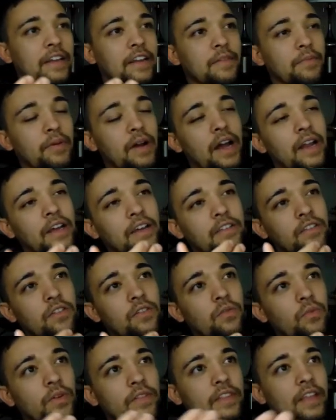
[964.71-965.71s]
any
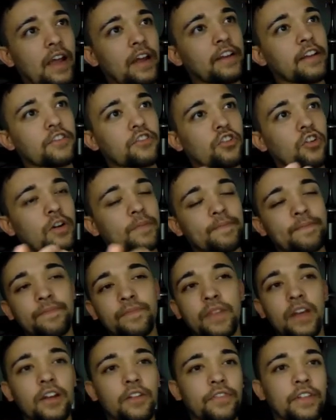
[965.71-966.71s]
products with the idea score.
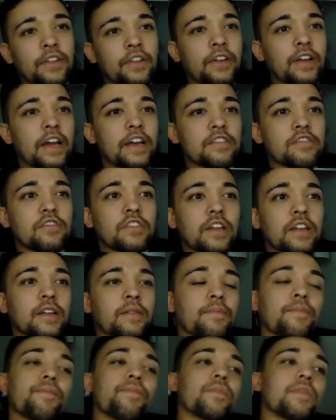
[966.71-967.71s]
I don't think you guys need
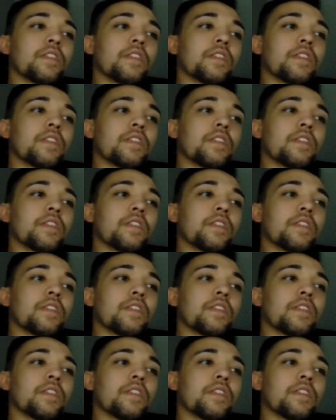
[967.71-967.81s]
it.